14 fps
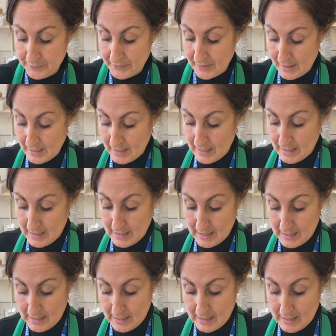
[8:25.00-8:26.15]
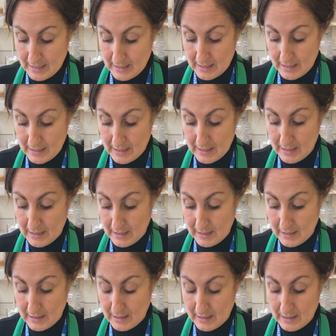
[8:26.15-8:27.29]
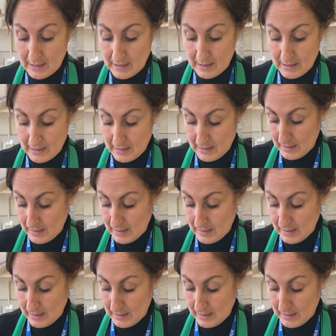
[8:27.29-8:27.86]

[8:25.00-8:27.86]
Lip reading: Nobody speaks.